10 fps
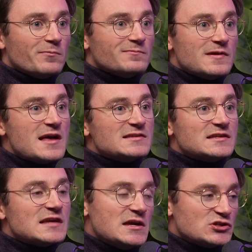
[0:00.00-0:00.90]

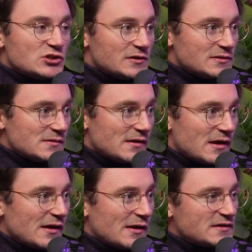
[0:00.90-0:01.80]
hesitation,
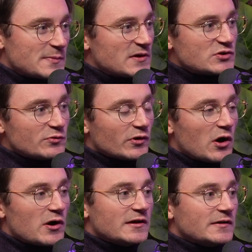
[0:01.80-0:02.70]
especially
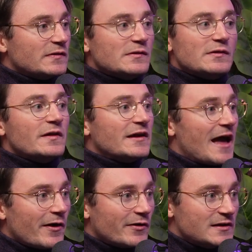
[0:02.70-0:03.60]
regarding the
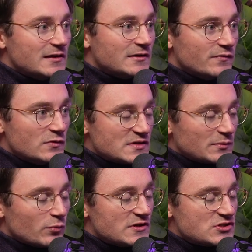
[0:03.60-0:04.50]
legality of
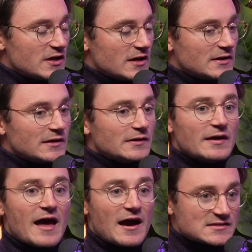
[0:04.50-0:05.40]
using breach data,
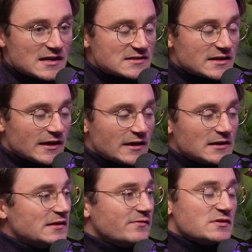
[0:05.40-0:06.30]
accessing
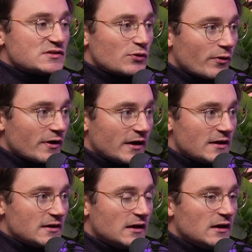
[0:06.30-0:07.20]
it, even storing
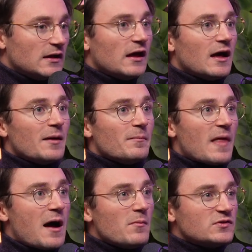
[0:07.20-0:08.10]
it.
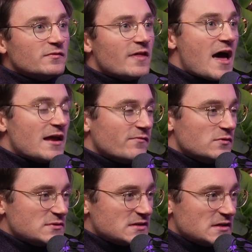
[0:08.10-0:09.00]
How much of that have
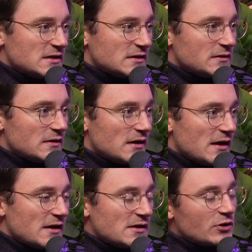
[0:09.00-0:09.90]
you seen
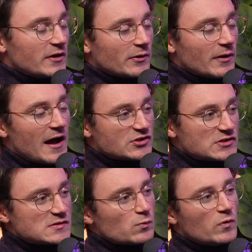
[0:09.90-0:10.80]
in your
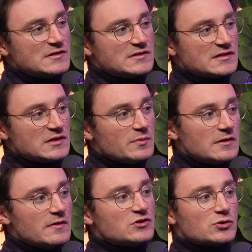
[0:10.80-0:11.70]
interactions, and what do you see to
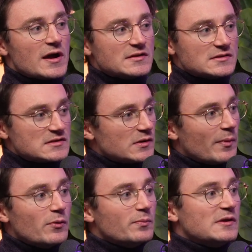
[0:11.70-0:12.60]
be the trends
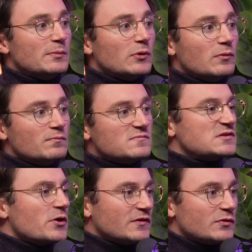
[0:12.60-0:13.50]
about people
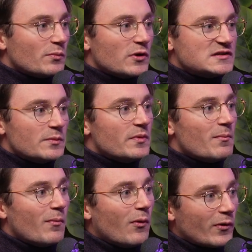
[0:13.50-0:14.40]
starting to embrace it a bit
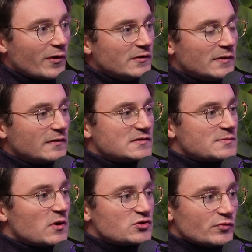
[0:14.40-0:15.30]
more? Do you think there's
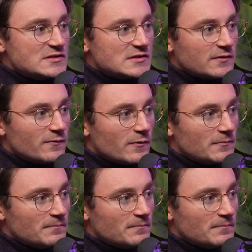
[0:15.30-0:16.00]
much reasoning for it?